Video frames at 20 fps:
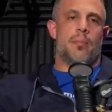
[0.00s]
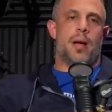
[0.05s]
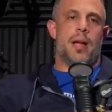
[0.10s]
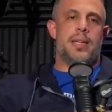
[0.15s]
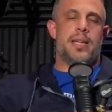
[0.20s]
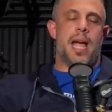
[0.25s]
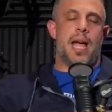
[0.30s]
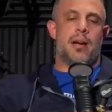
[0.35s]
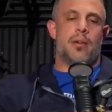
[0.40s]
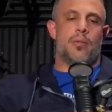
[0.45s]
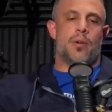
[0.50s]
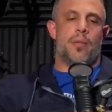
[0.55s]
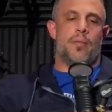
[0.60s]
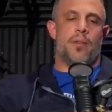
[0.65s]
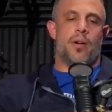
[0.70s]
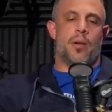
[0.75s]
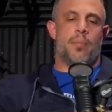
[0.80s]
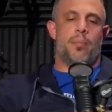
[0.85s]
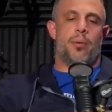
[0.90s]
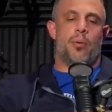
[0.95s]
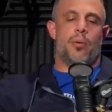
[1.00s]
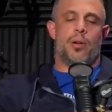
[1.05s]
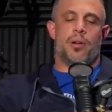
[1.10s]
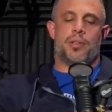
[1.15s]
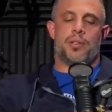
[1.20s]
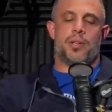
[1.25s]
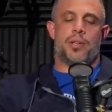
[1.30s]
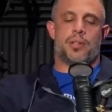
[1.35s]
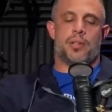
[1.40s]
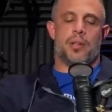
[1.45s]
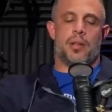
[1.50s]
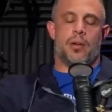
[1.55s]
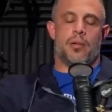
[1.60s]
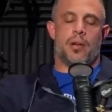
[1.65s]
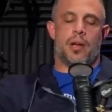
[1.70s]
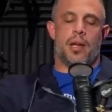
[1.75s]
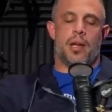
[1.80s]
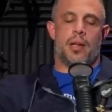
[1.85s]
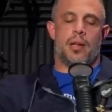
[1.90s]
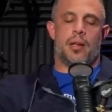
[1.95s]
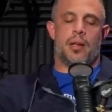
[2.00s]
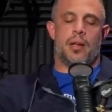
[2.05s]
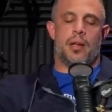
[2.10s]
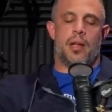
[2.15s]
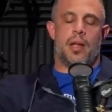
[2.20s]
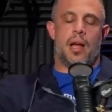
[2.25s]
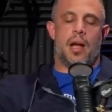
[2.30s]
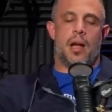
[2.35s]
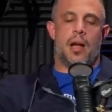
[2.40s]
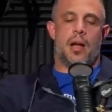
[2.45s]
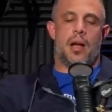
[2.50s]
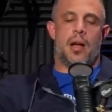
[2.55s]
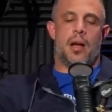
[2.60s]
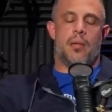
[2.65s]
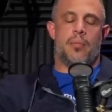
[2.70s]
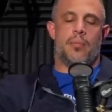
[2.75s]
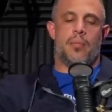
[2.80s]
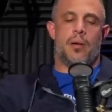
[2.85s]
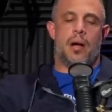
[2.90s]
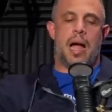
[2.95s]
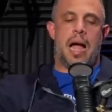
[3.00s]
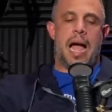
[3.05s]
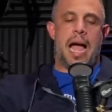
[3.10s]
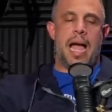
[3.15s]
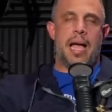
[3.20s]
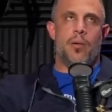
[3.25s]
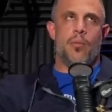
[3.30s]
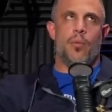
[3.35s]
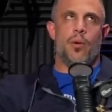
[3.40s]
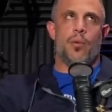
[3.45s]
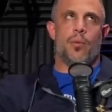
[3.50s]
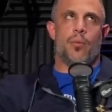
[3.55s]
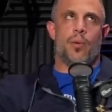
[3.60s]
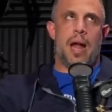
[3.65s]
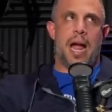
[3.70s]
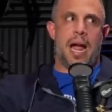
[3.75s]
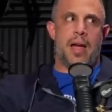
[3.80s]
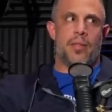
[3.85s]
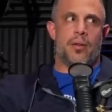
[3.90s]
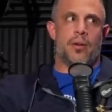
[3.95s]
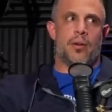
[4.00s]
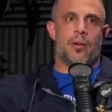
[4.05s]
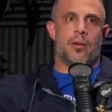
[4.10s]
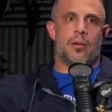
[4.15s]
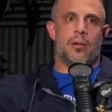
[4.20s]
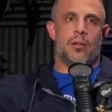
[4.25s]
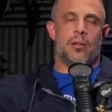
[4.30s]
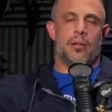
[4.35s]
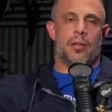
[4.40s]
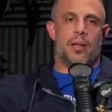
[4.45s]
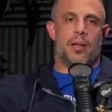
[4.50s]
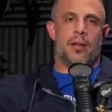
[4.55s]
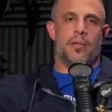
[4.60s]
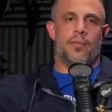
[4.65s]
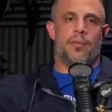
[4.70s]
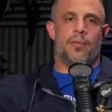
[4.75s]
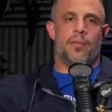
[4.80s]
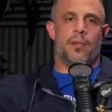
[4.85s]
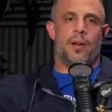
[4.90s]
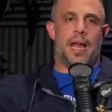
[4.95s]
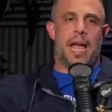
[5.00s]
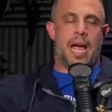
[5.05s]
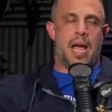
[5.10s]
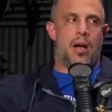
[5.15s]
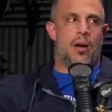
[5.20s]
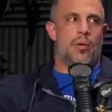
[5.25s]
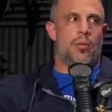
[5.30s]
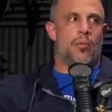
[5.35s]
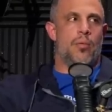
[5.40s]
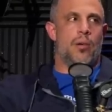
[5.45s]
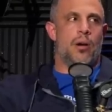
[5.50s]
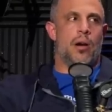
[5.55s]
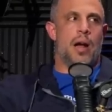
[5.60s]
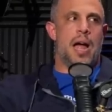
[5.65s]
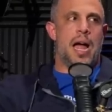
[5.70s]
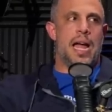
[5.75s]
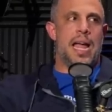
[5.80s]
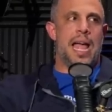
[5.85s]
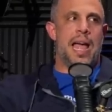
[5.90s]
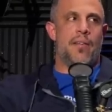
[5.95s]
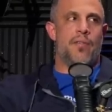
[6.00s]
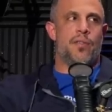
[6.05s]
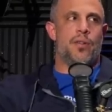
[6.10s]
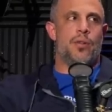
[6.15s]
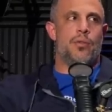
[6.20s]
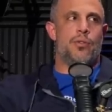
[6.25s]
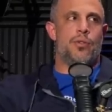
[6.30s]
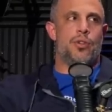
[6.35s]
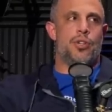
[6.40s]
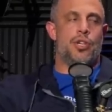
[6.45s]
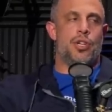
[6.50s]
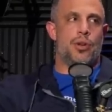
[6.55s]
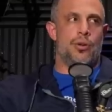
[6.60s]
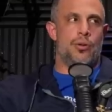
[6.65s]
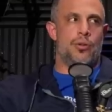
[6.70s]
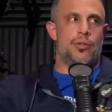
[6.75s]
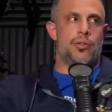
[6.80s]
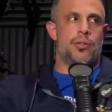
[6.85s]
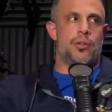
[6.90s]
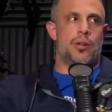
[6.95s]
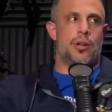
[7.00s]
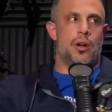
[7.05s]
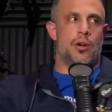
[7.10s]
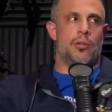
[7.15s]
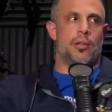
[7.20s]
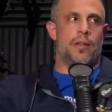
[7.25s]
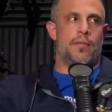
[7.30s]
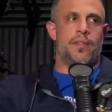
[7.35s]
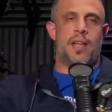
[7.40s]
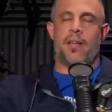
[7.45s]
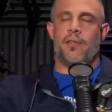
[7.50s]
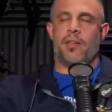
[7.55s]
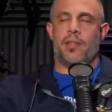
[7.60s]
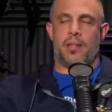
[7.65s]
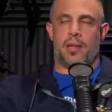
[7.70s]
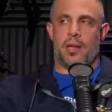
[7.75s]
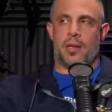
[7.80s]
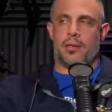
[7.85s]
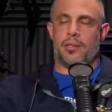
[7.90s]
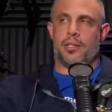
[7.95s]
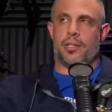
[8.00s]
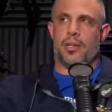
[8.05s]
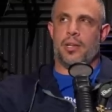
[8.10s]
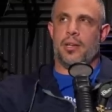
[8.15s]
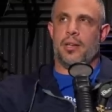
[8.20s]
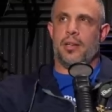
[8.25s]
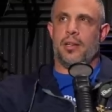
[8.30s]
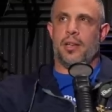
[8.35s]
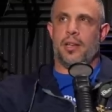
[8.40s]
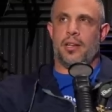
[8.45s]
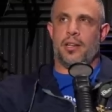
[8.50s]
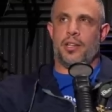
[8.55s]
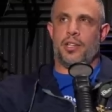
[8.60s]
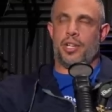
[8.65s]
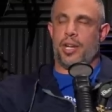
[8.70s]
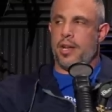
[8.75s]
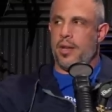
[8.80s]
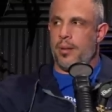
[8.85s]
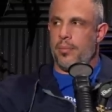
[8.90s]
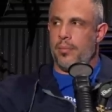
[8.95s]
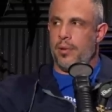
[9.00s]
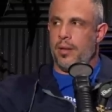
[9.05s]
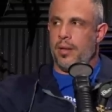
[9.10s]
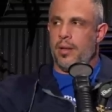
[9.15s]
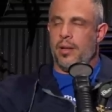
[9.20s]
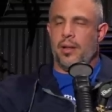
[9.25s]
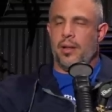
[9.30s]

my dad grew up very poor in Sicily. Okay, um, I would rather live now where I have to choose to go lift heavy things in a gym